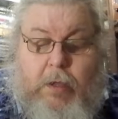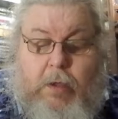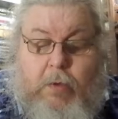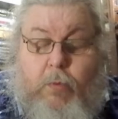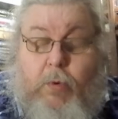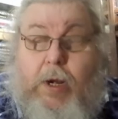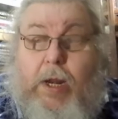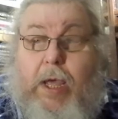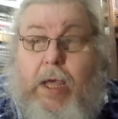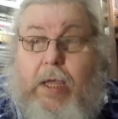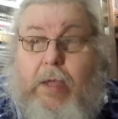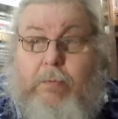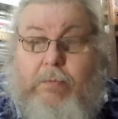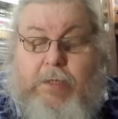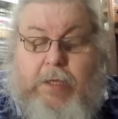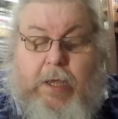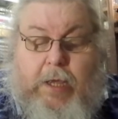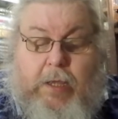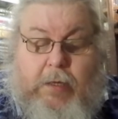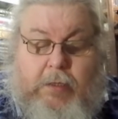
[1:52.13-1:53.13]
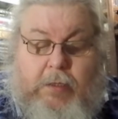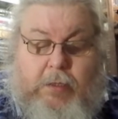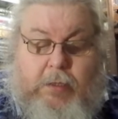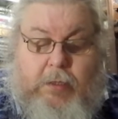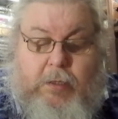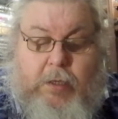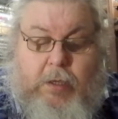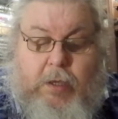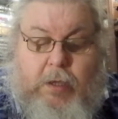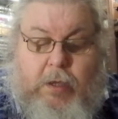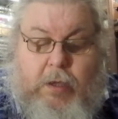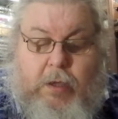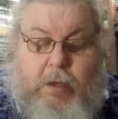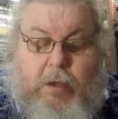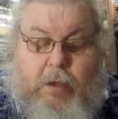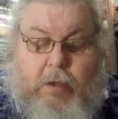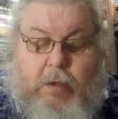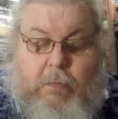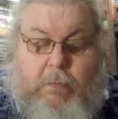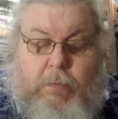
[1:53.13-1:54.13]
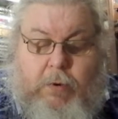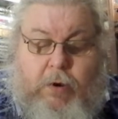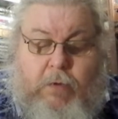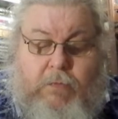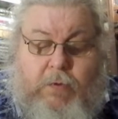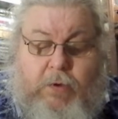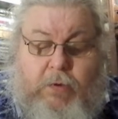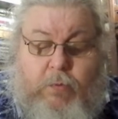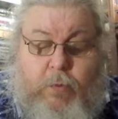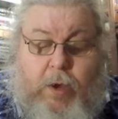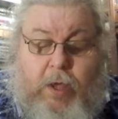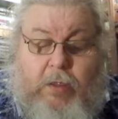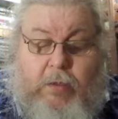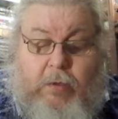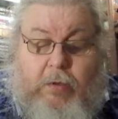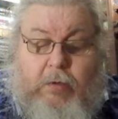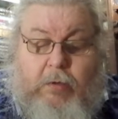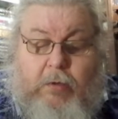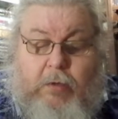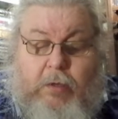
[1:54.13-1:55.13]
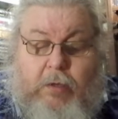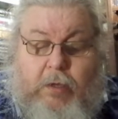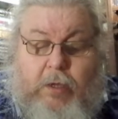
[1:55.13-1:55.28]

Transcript: When I am dead. Perfect weather,